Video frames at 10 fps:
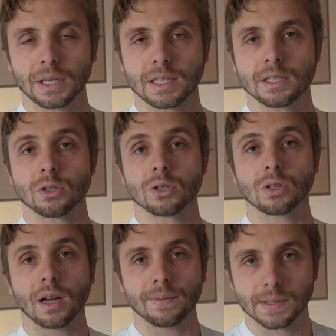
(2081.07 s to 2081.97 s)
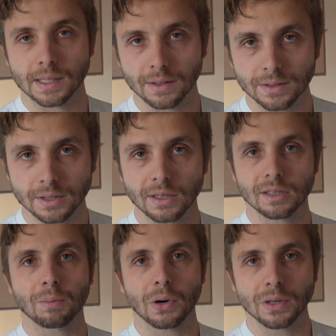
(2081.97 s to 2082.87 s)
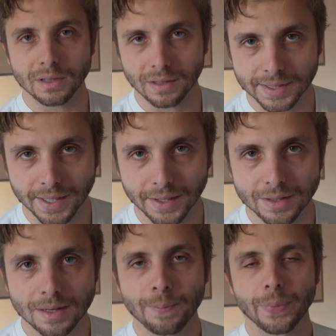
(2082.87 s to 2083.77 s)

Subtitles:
because your soft skills, your interpersonal skills